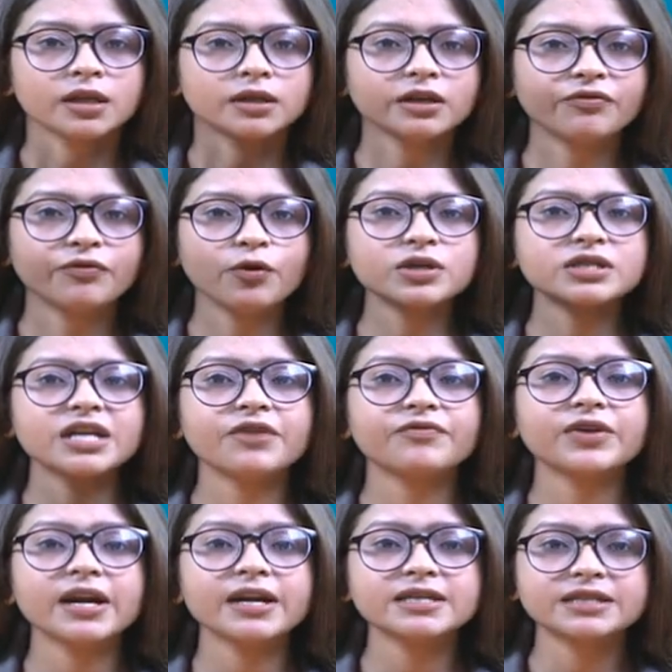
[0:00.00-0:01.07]
The Food
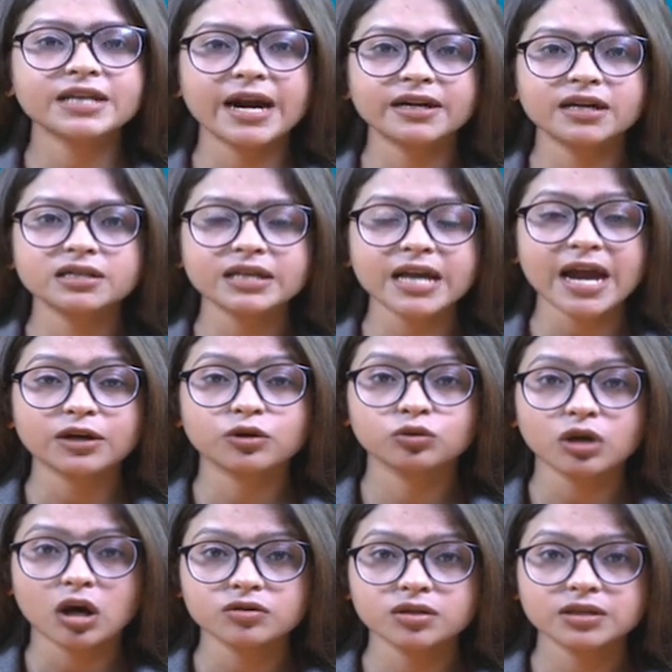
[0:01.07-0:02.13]
Safety and Standards Act
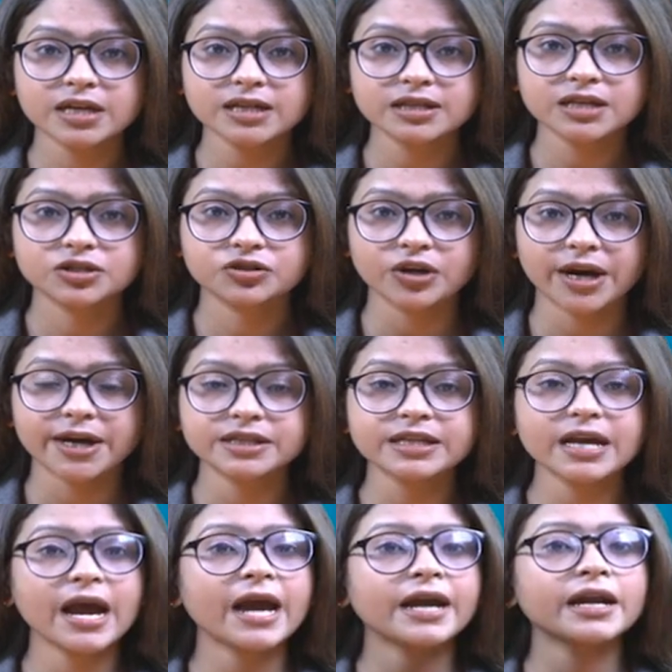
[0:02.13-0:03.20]
2006 states
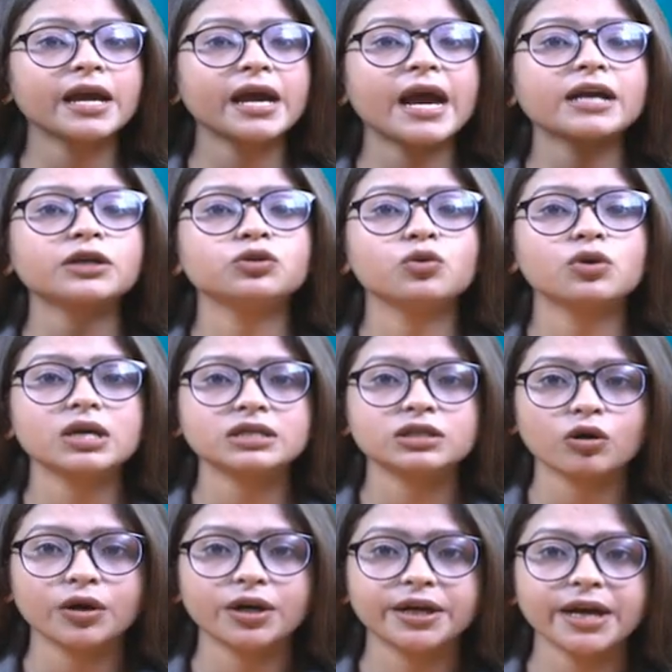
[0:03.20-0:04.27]
an act to
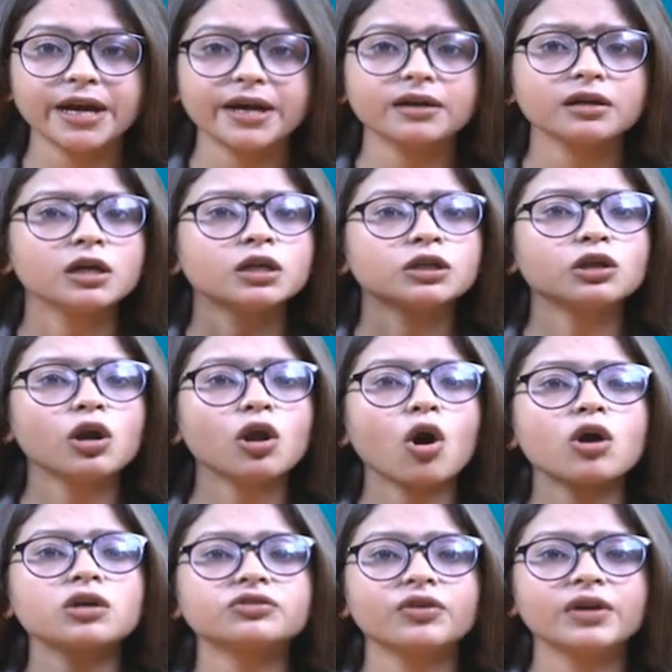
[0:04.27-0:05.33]
consolidate the
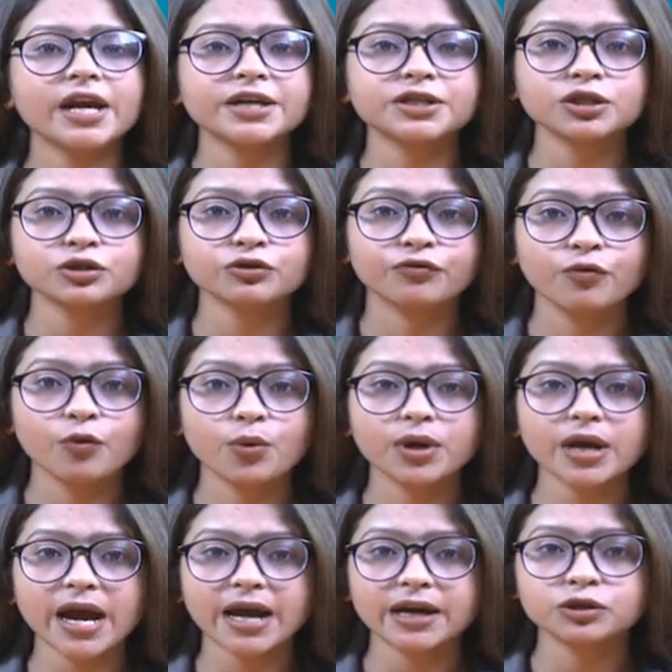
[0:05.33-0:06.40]
laws relating to
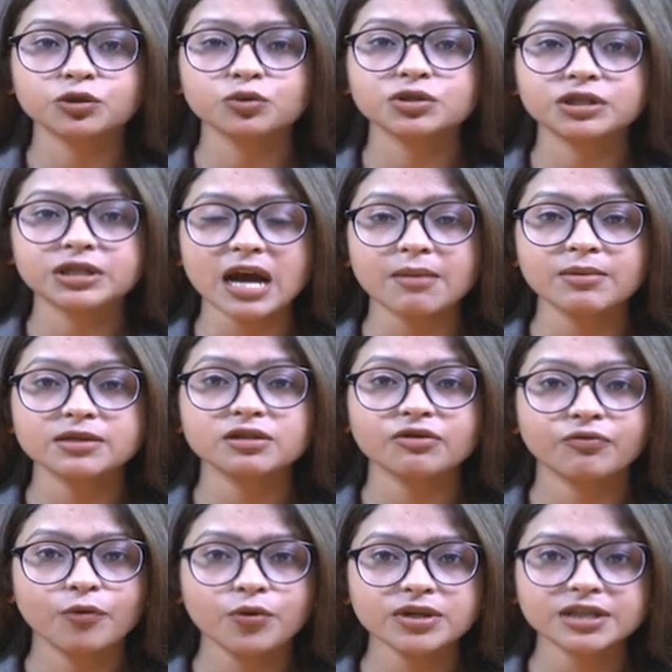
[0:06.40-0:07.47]
food and to establish the
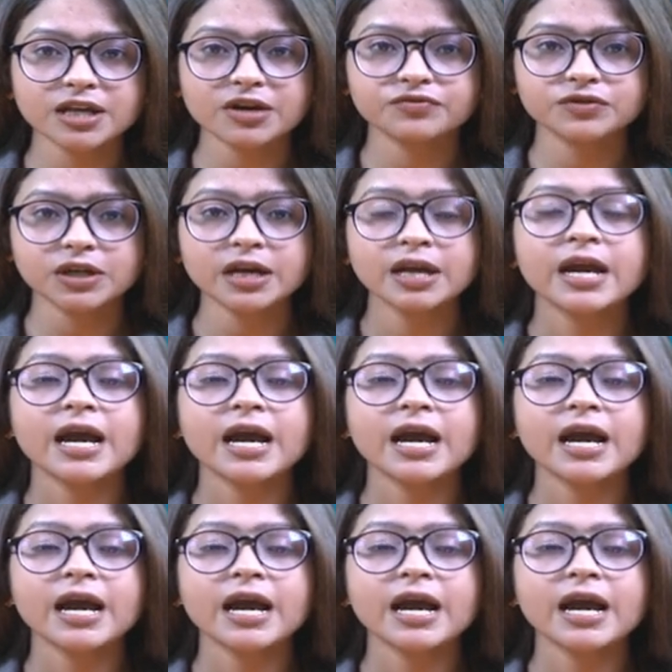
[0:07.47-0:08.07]
Food Safety